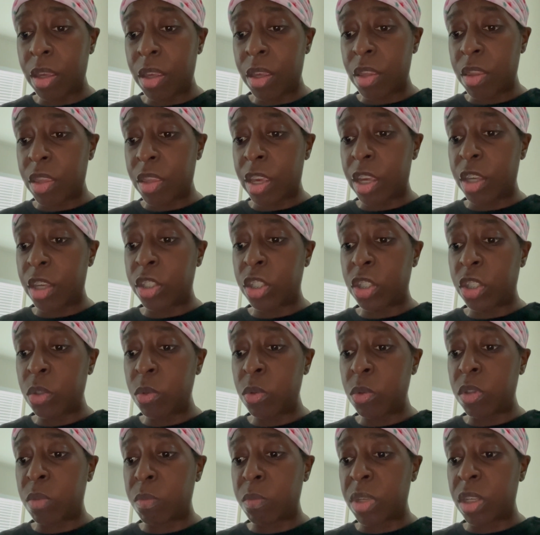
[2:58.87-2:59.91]
They
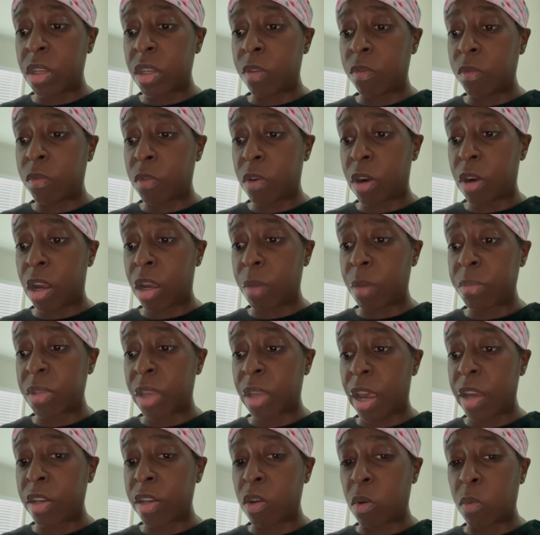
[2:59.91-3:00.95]
accuse me of crimes
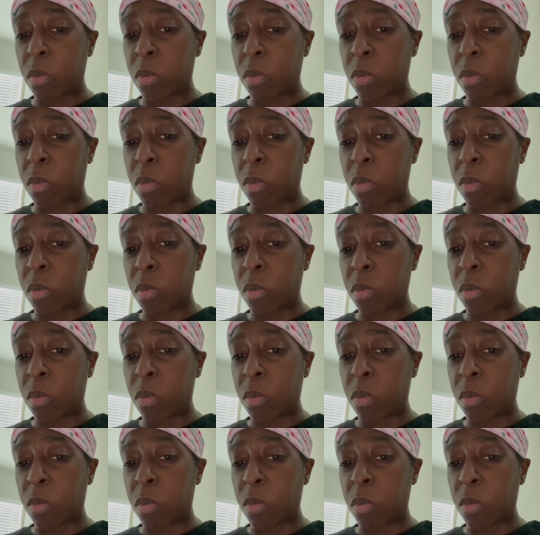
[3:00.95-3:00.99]
I know